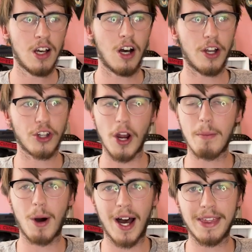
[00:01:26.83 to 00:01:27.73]
I don't
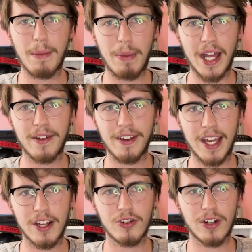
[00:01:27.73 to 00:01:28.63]
mind the bet of
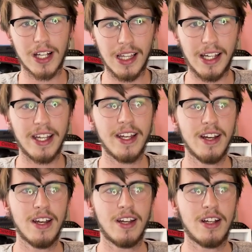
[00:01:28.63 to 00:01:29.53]
Andrea Lee.
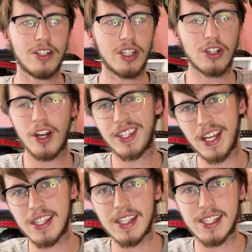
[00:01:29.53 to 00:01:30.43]
She's got
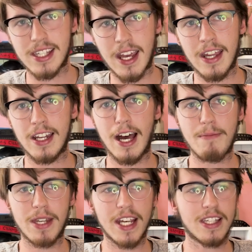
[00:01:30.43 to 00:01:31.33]
decent stand-up,
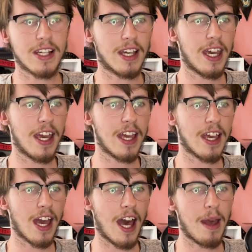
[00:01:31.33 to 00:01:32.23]
decent kicking
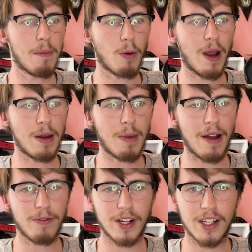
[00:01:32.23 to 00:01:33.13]
game. Miranda
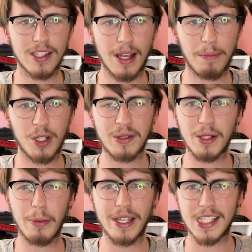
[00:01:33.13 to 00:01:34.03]
Maverick is sometimes a
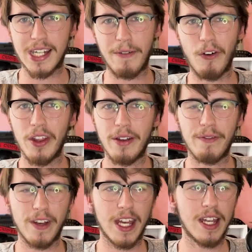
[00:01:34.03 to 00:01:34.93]
little bit stiff on the
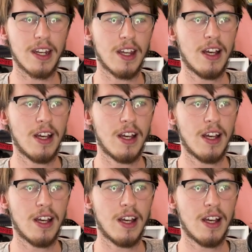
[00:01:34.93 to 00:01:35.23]
feet.